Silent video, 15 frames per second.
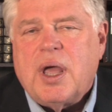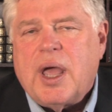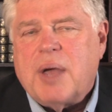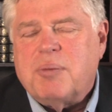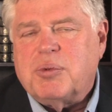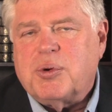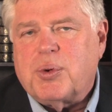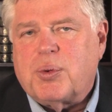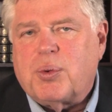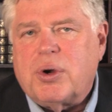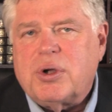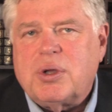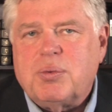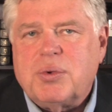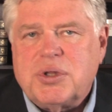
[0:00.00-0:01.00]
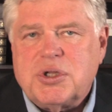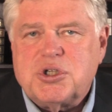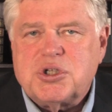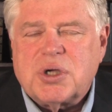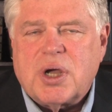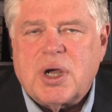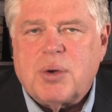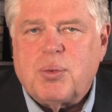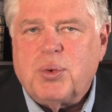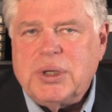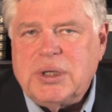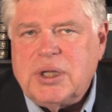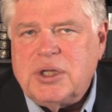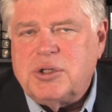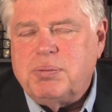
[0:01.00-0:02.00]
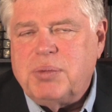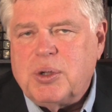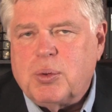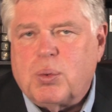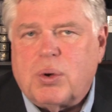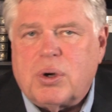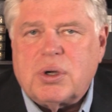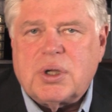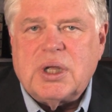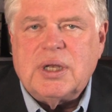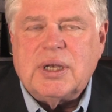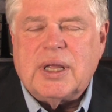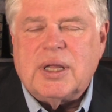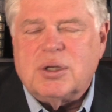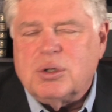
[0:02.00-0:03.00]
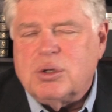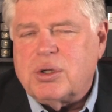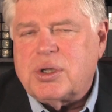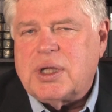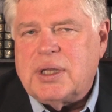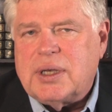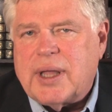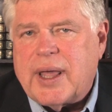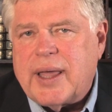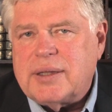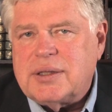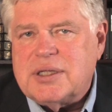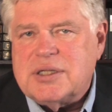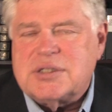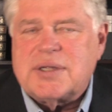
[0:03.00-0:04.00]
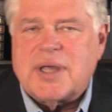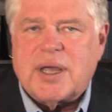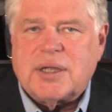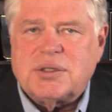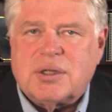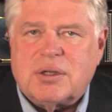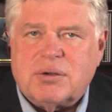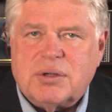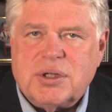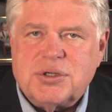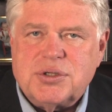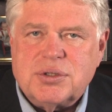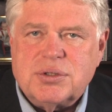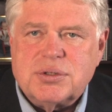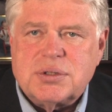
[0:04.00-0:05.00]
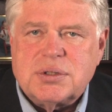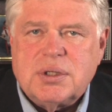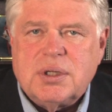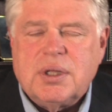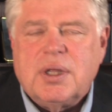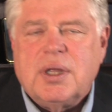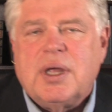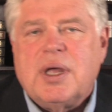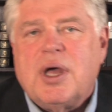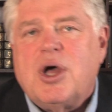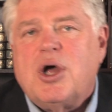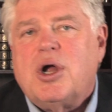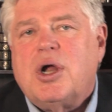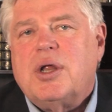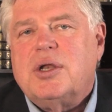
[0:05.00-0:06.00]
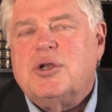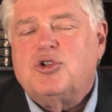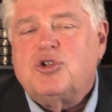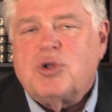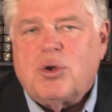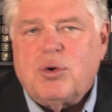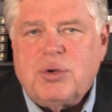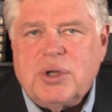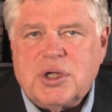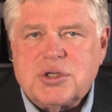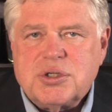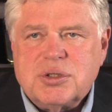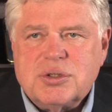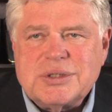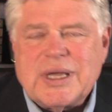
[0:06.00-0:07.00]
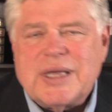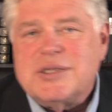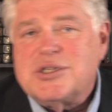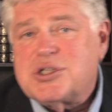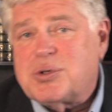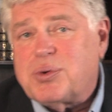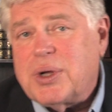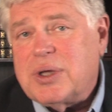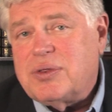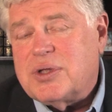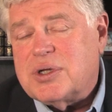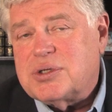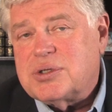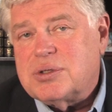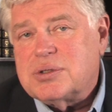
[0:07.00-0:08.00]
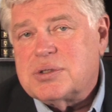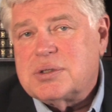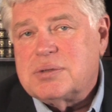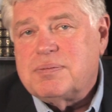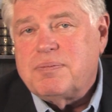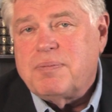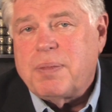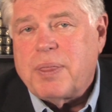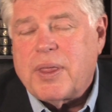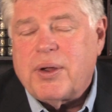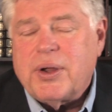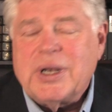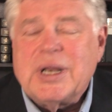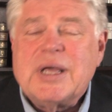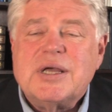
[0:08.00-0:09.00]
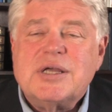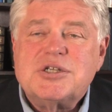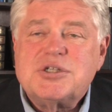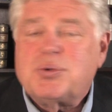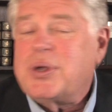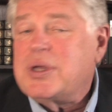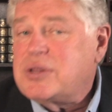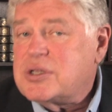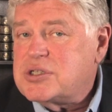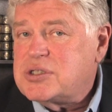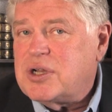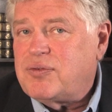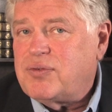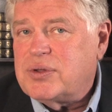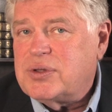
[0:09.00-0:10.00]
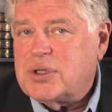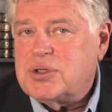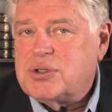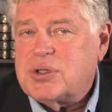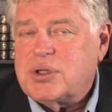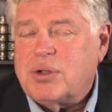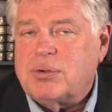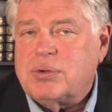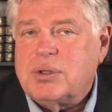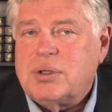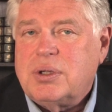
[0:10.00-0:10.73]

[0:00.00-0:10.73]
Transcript: And when we're working with a child, we need to be working and looking at these tactile issues, tone issues, and strength issues. All right? Strength is different than tone.